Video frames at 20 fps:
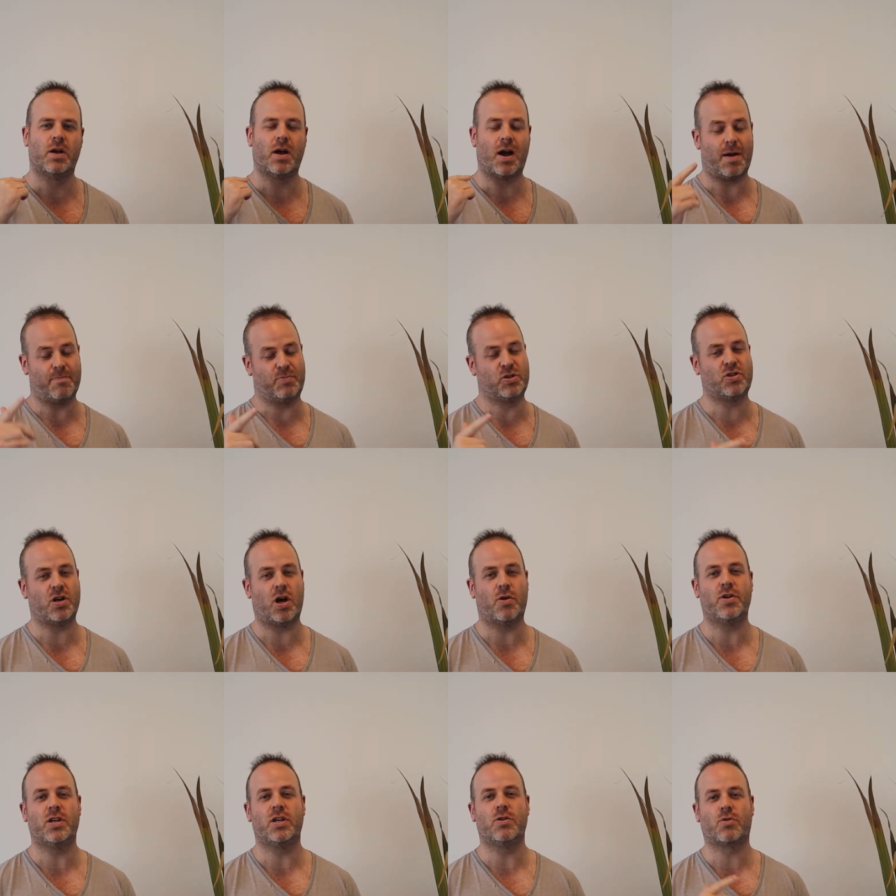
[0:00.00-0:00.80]
I'm
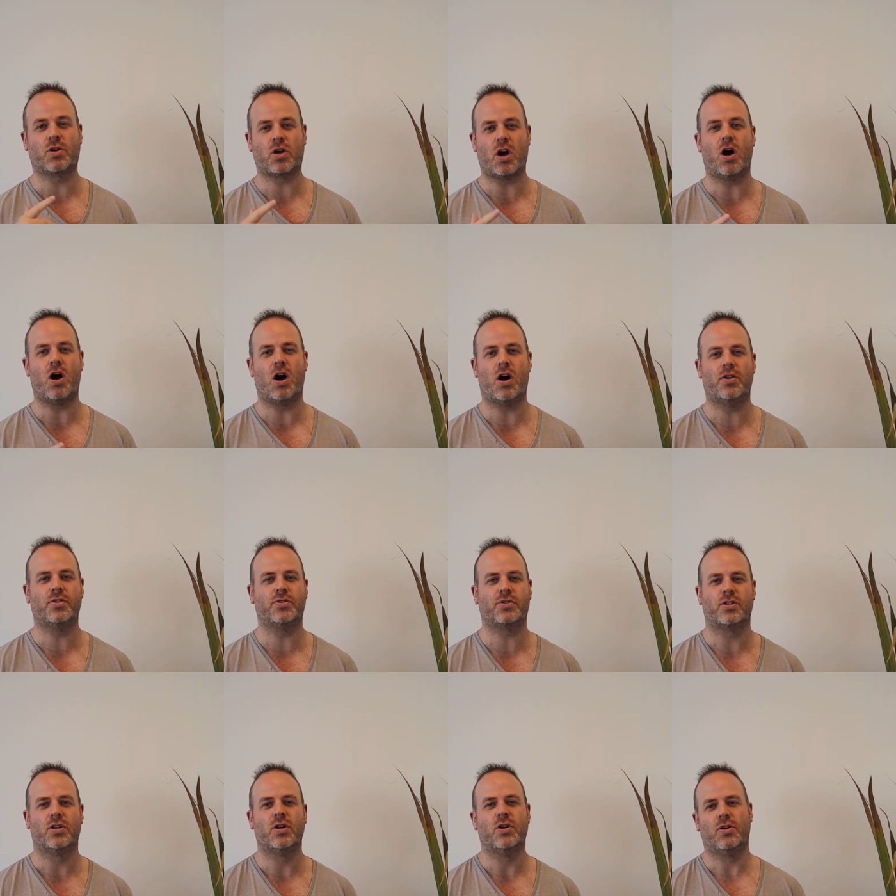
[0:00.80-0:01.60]
sorry, you
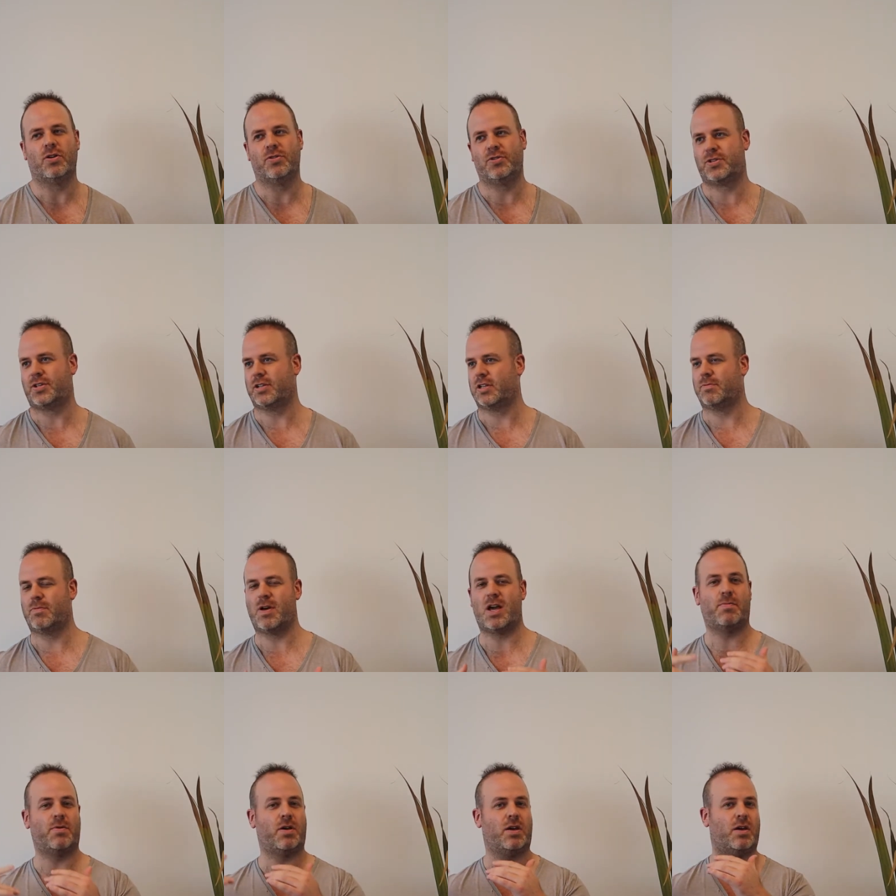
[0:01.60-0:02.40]
can't until
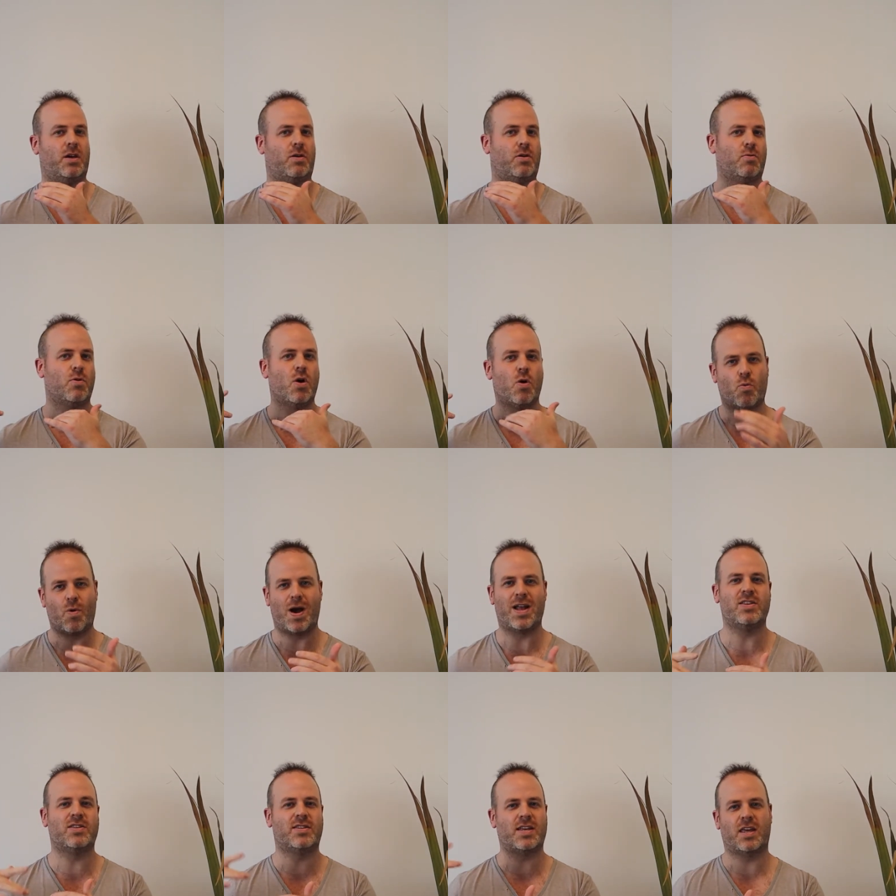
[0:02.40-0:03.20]
maybe
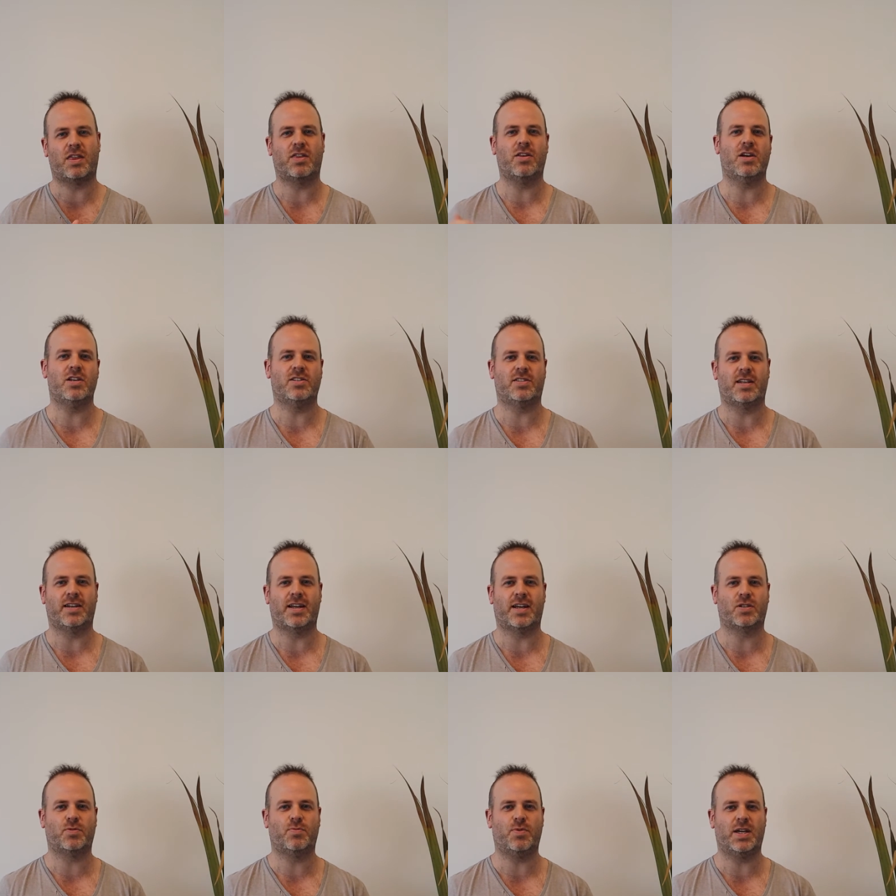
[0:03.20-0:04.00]
Wednesday, Thursday
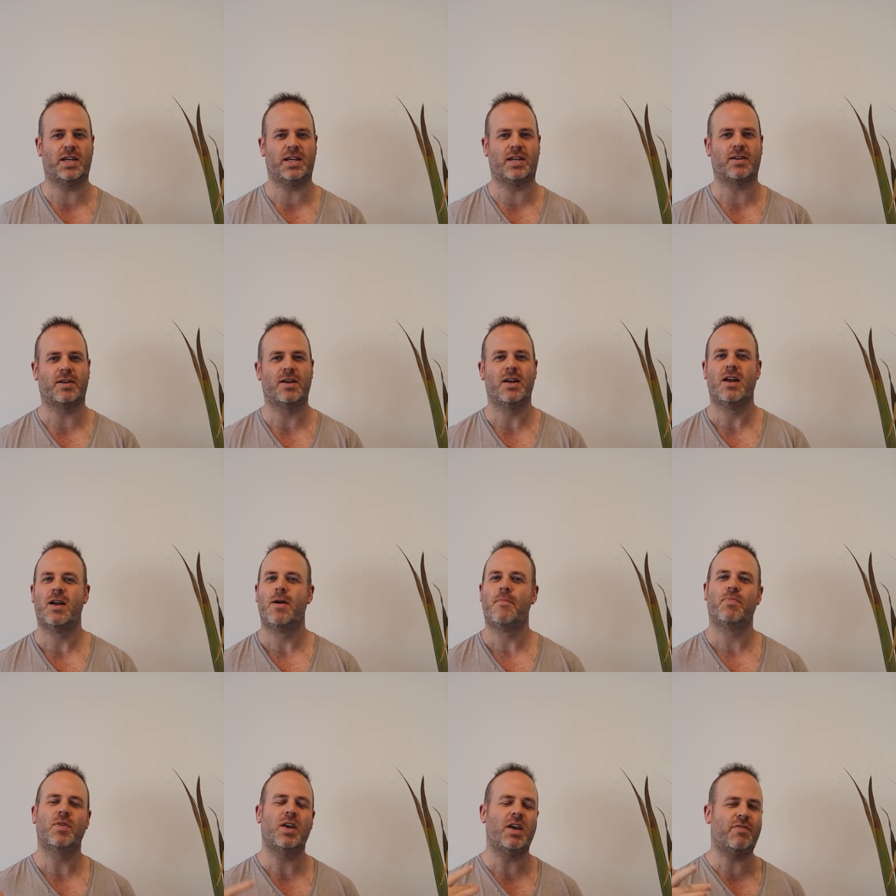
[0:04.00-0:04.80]
next week,
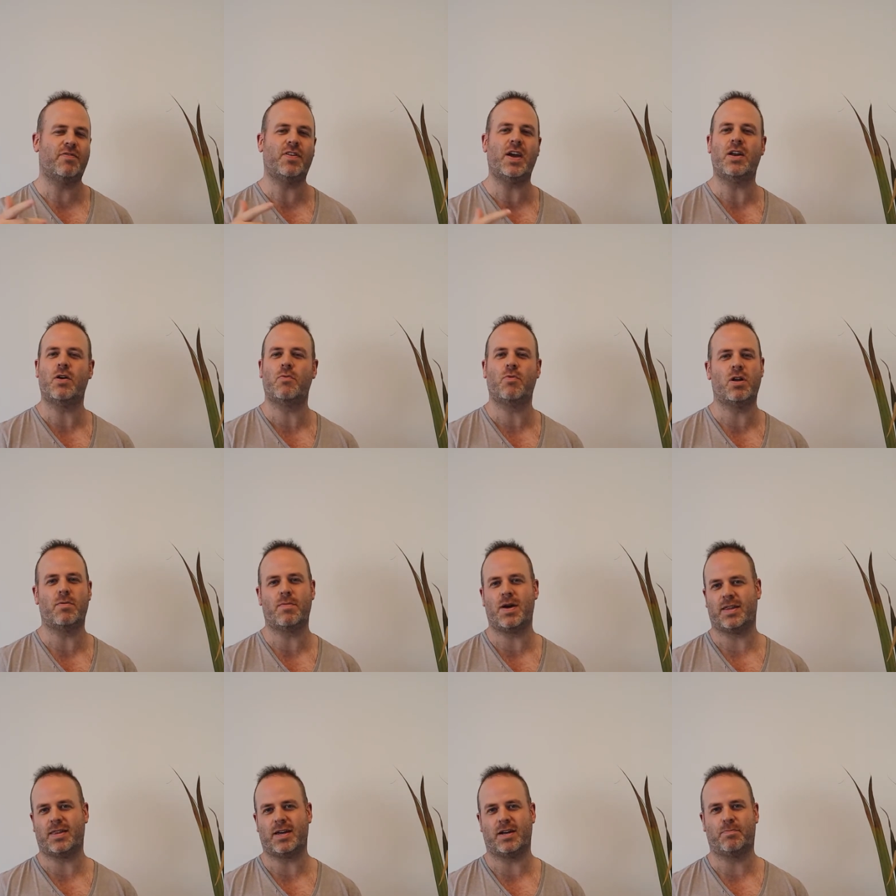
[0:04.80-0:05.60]
if they don't want to
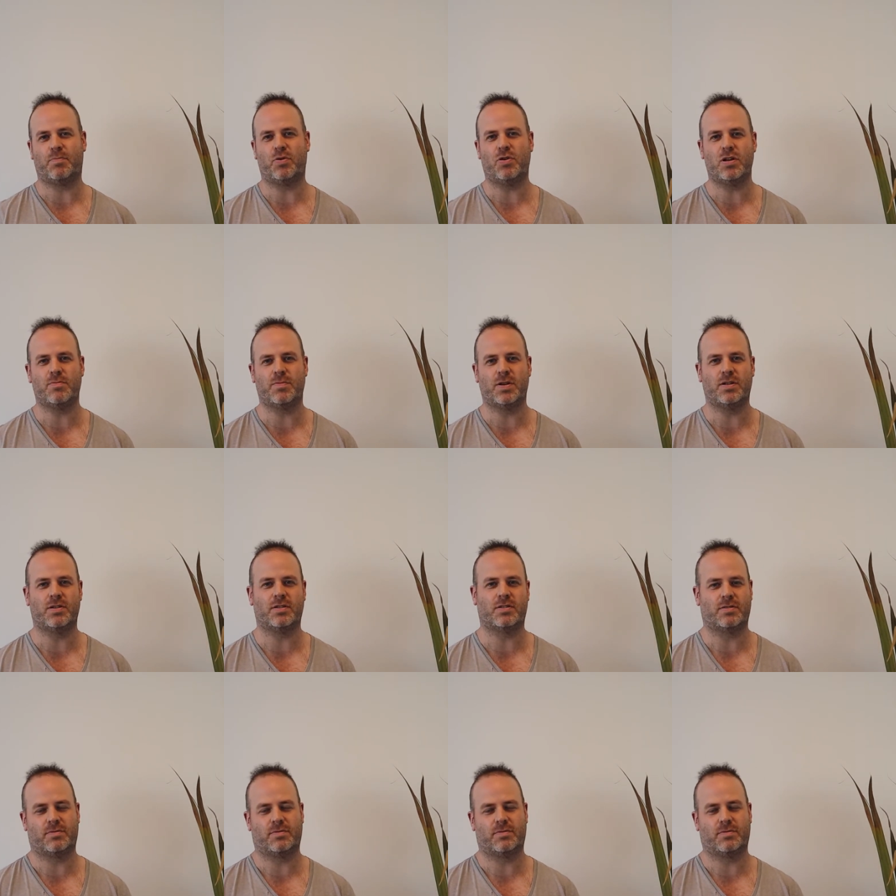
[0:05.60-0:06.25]
make that appointment,